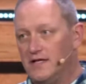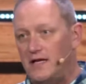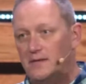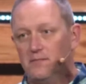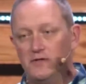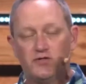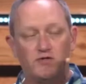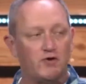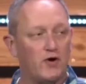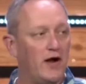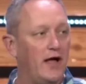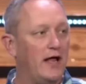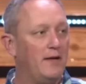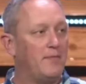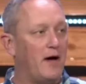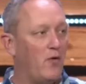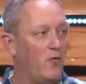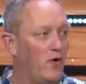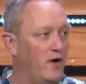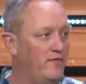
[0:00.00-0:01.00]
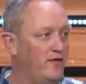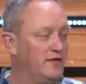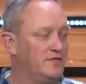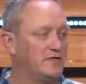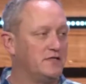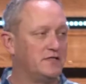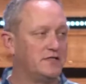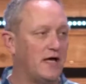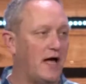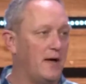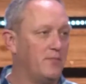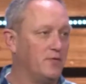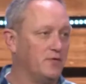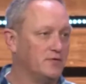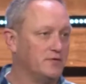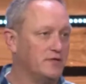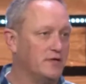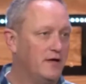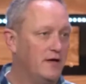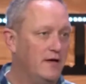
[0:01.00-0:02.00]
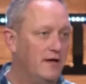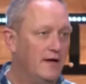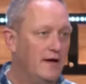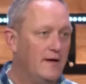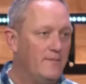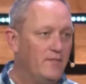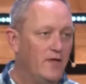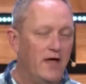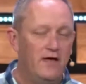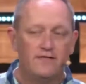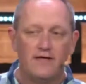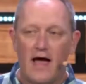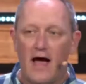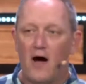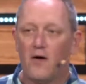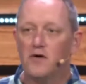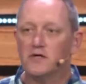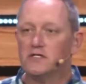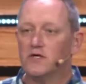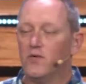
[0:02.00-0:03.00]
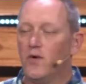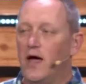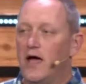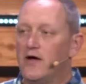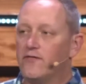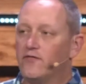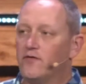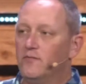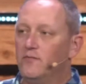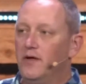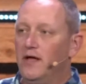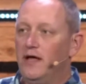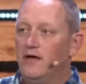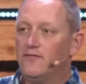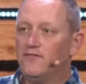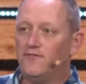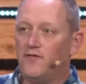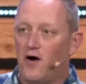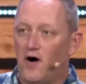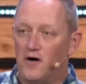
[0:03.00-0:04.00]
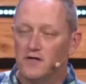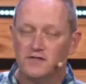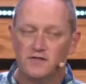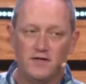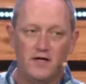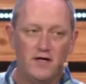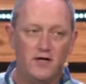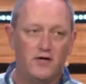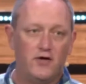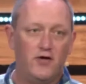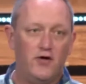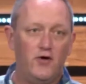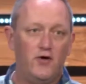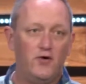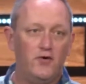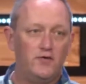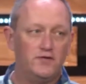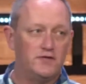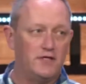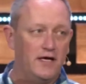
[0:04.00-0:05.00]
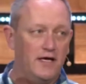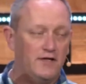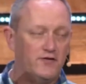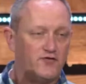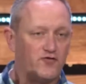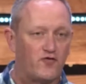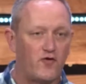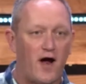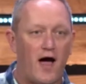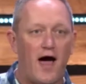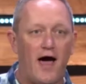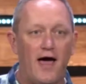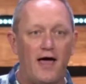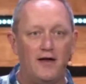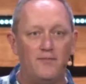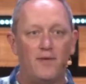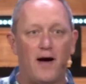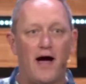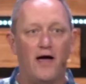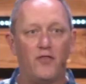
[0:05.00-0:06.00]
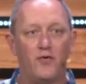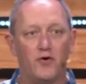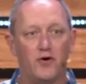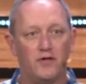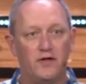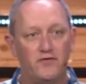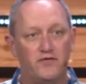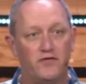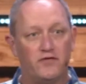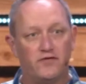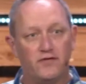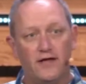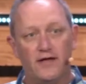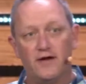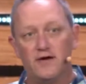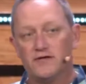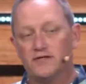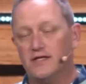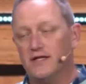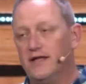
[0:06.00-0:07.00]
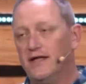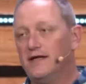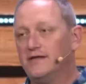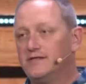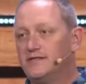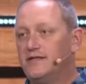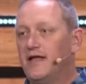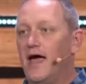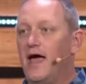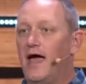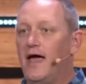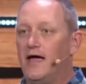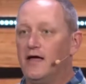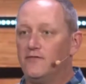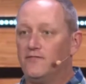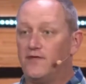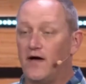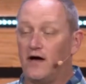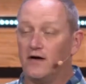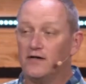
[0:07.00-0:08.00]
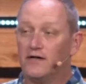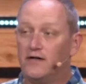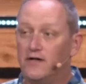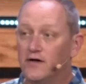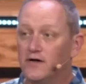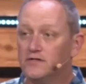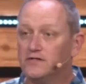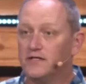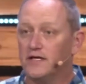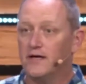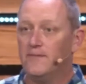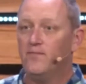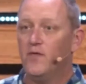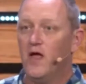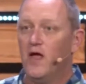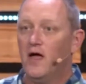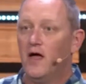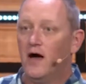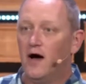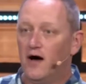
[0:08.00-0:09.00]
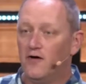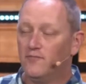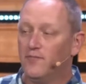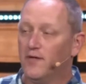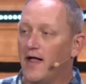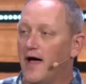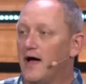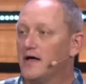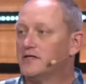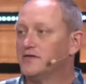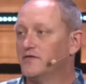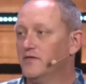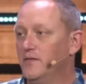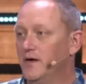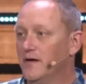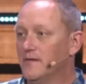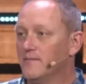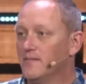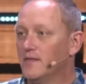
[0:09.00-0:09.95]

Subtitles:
and betrayed by one of his disciples. He's hours away from being falsely accused and tried by the religious leaders in his day and found guilty of blasphemy.